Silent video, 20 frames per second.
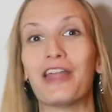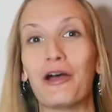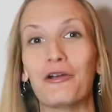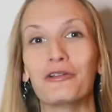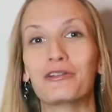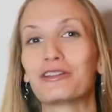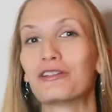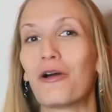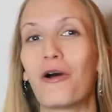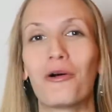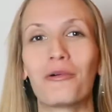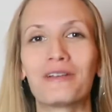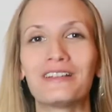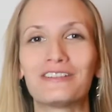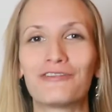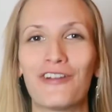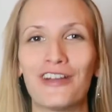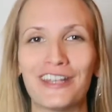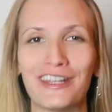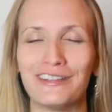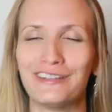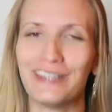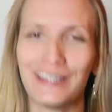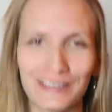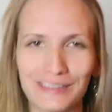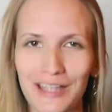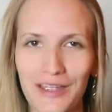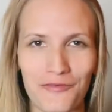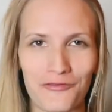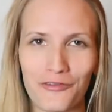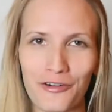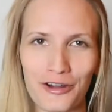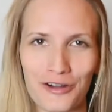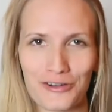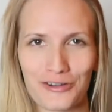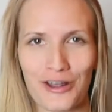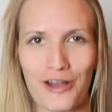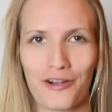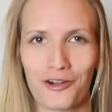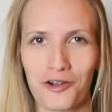Now, you can always find a nickname for
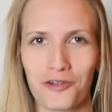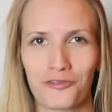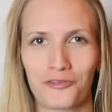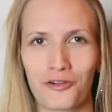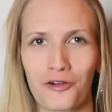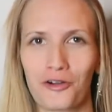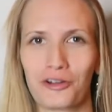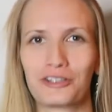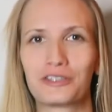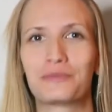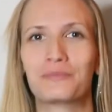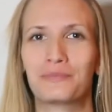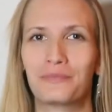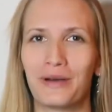your dog, of course,